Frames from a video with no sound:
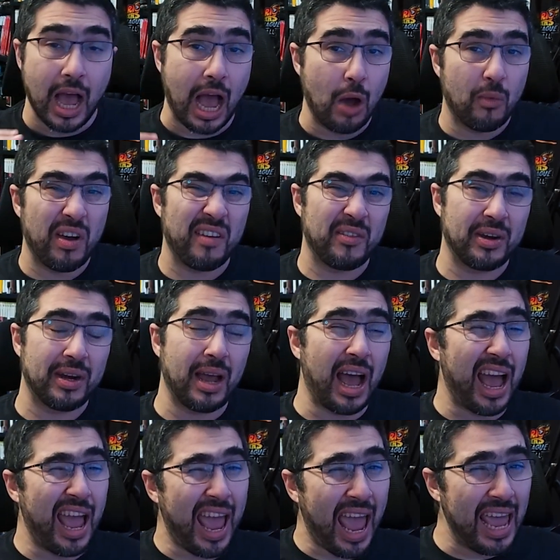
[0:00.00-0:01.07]
However,
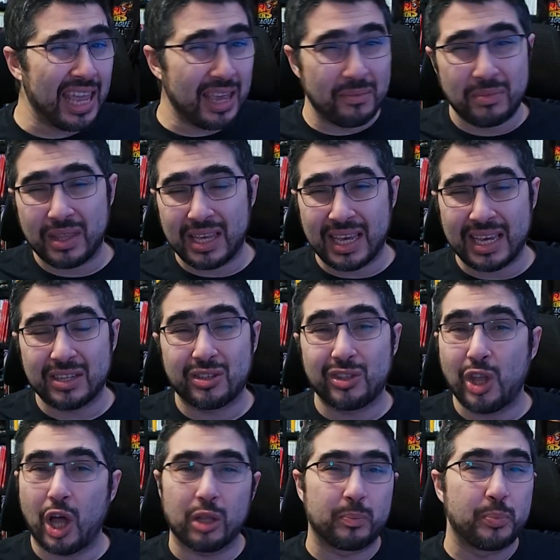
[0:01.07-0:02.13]
AMD is
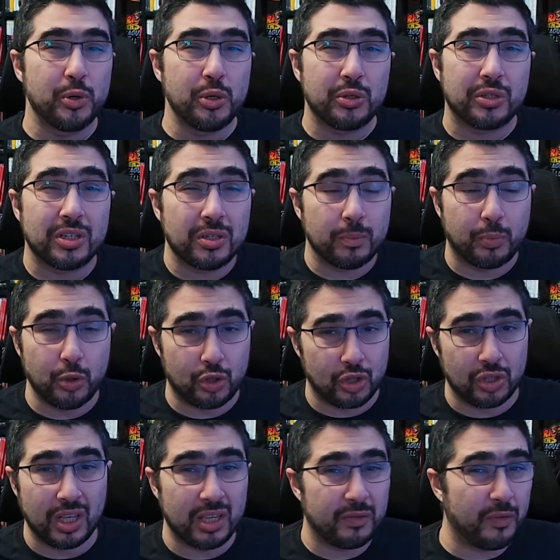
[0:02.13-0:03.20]
not
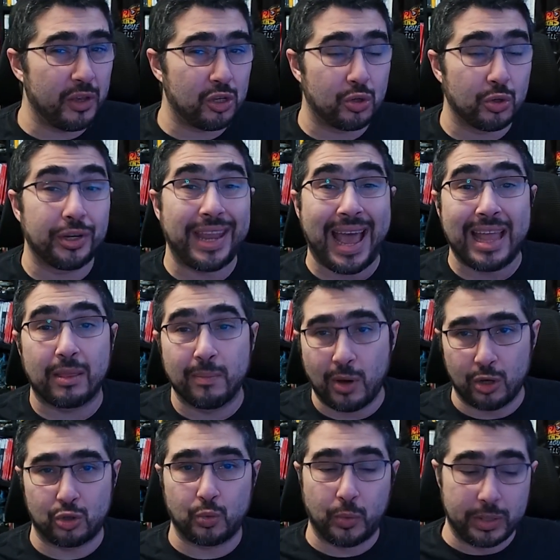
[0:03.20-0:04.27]
pushing this feature that much,